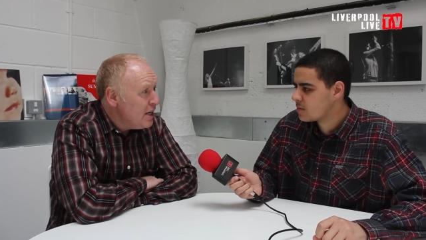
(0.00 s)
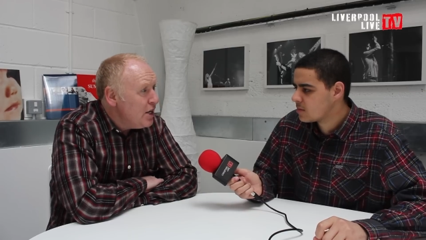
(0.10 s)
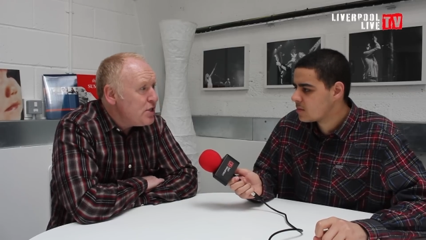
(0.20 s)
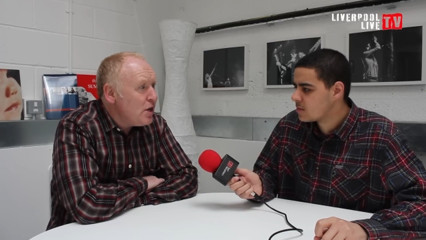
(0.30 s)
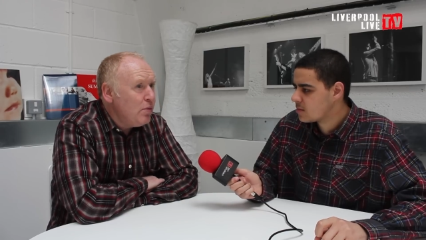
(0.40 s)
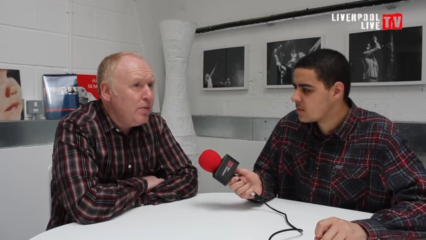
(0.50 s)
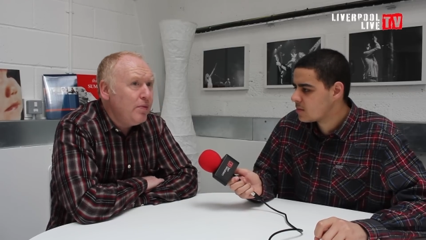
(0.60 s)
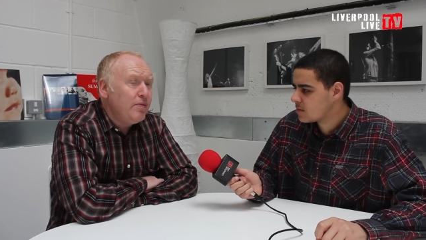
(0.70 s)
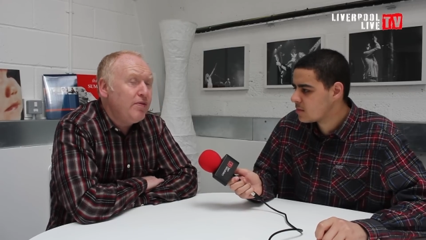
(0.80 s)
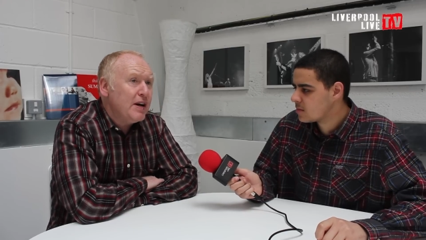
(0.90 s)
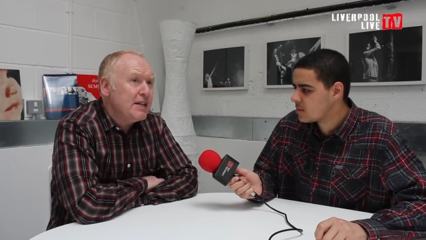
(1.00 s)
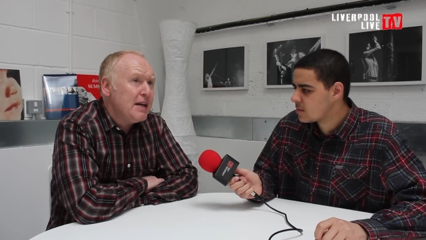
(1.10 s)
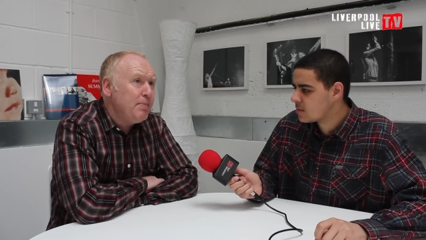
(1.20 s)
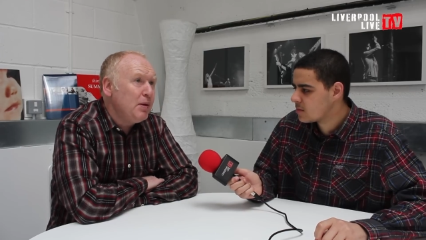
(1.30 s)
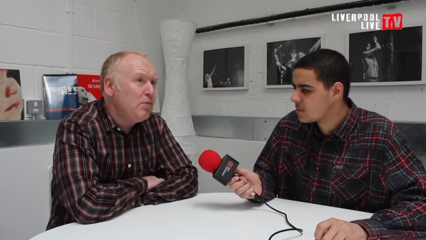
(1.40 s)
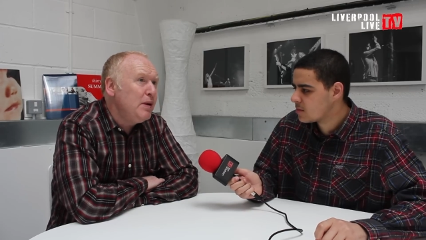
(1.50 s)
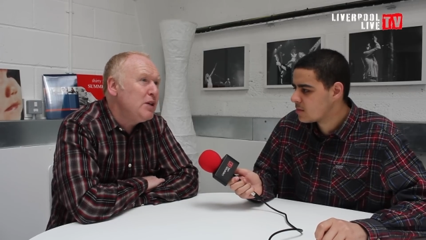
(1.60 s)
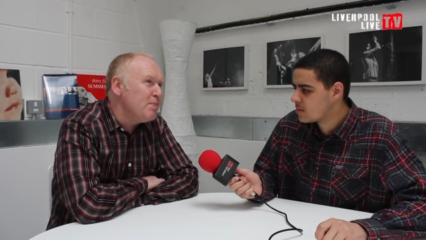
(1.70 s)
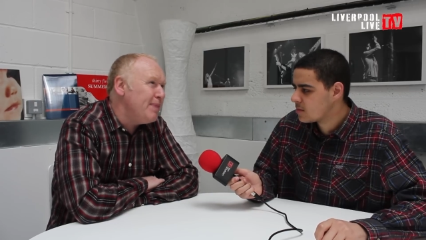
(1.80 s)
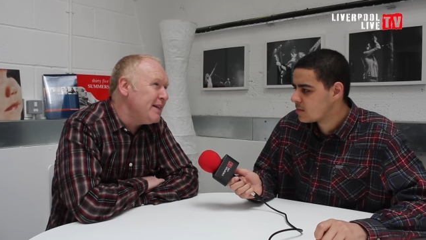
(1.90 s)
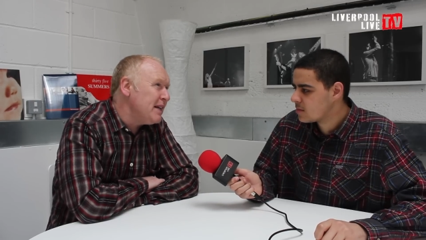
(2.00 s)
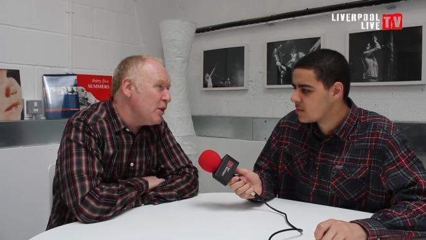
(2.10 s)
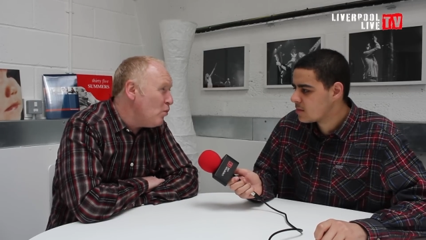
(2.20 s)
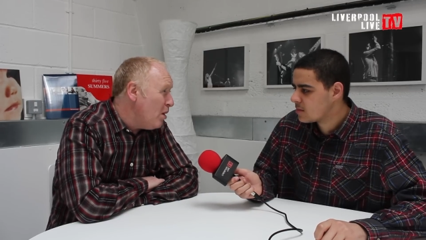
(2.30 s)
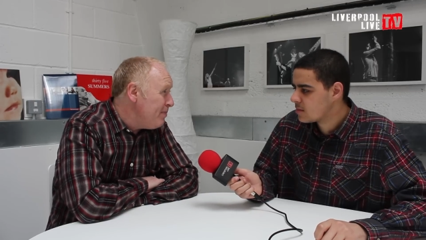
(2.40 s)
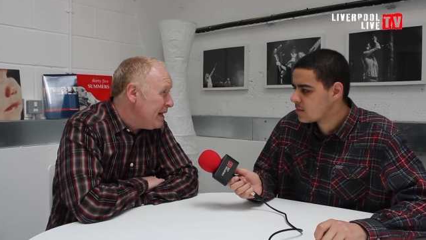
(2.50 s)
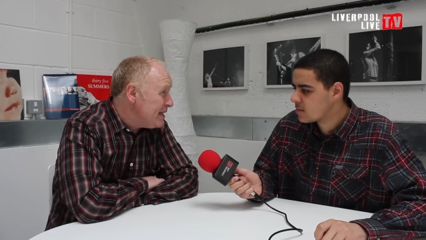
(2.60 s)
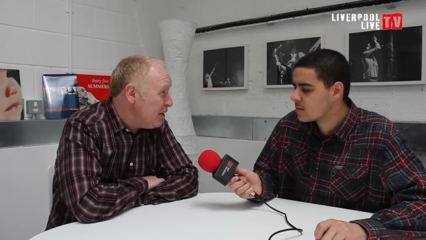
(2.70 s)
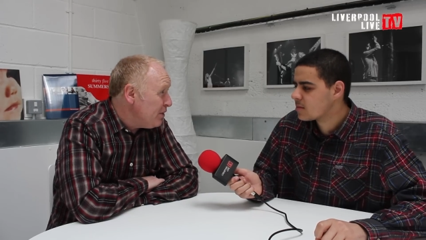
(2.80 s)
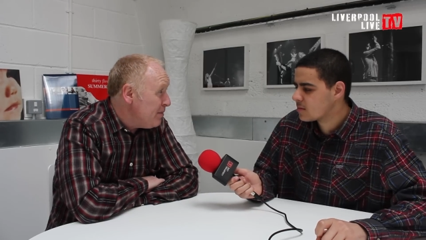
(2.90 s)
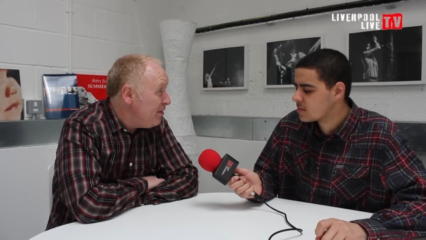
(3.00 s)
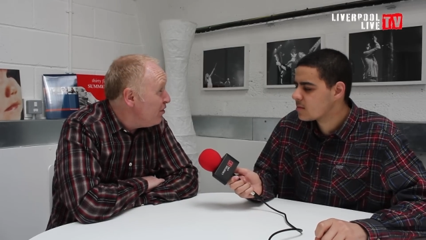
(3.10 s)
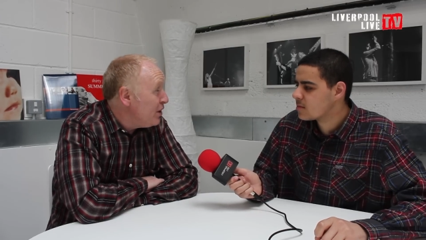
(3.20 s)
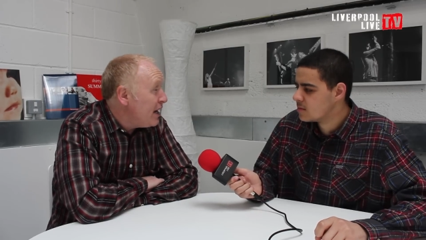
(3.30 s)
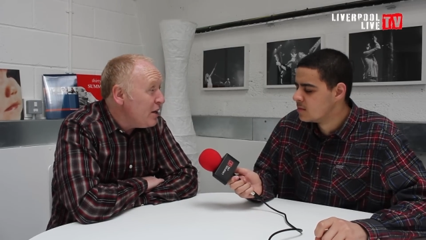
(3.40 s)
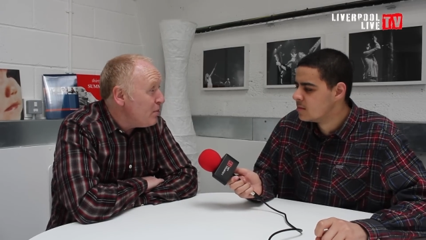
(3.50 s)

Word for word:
Speaker 1: So, for example, we took bands like the Wombats out there before they had a mm.